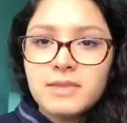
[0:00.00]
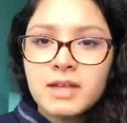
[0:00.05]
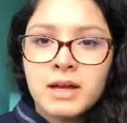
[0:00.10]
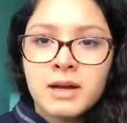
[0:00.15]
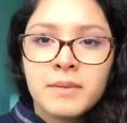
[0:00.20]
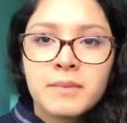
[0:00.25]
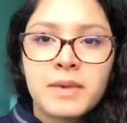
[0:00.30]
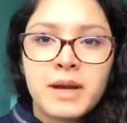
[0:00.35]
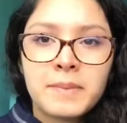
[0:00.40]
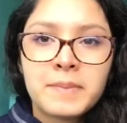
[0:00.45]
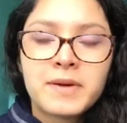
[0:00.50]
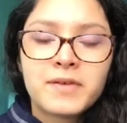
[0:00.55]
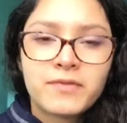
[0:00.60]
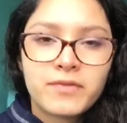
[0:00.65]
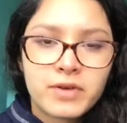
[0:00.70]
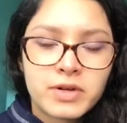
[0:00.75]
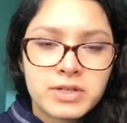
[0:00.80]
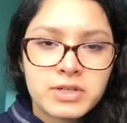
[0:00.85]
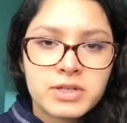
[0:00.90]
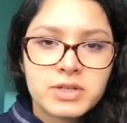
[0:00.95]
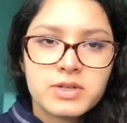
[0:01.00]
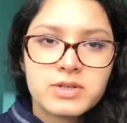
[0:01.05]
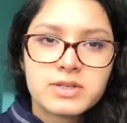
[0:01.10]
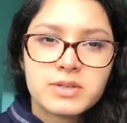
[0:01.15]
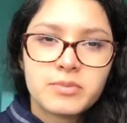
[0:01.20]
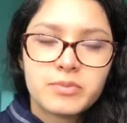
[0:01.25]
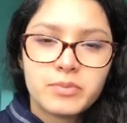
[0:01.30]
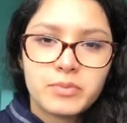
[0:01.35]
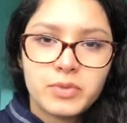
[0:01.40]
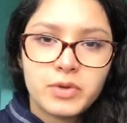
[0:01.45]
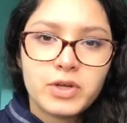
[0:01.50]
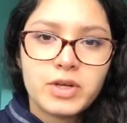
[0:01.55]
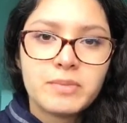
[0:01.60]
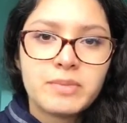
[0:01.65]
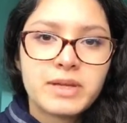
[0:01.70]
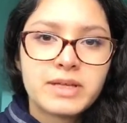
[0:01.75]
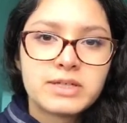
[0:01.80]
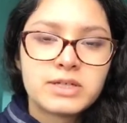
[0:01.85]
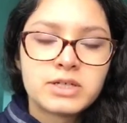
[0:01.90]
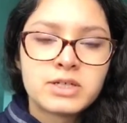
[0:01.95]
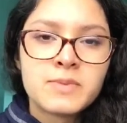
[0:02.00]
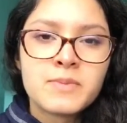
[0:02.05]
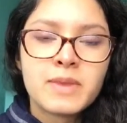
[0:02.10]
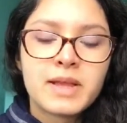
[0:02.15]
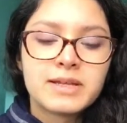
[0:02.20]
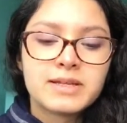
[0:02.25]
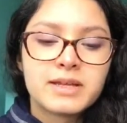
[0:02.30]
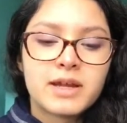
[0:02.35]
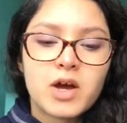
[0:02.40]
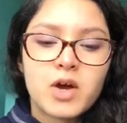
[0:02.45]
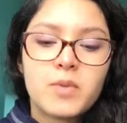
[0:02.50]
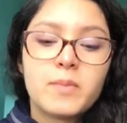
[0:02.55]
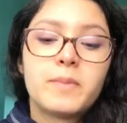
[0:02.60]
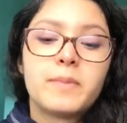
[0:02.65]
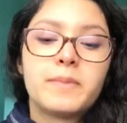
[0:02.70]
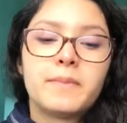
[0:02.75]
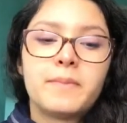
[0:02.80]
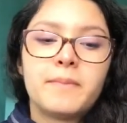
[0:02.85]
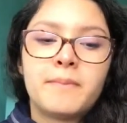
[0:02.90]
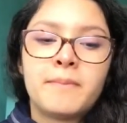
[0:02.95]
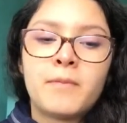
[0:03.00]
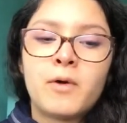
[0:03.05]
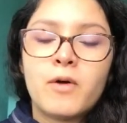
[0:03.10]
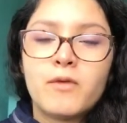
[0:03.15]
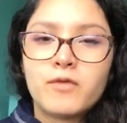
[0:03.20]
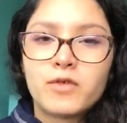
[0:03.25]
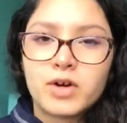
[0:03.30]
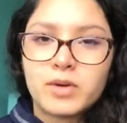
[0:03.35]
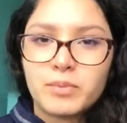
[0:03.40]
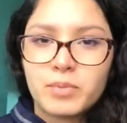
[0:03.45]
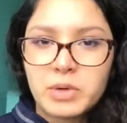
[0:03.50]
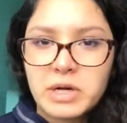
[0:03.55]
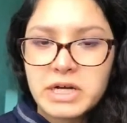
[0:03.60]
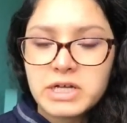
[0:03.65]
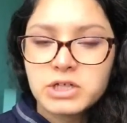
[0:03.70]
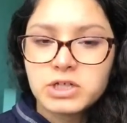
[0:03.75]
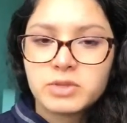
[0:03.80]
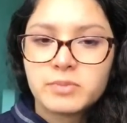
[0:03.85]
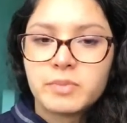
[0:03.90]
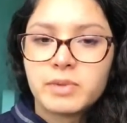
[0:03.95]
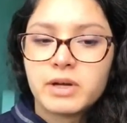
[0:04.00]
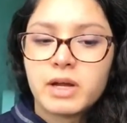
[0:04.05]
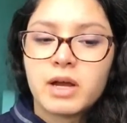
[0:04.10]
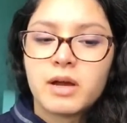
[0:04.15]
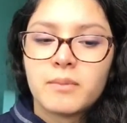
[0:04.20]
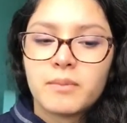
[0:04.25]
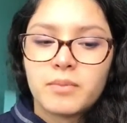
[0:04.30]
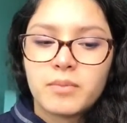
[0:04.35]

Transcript: I prefer to use a beauty blender to blend it out over a brush, but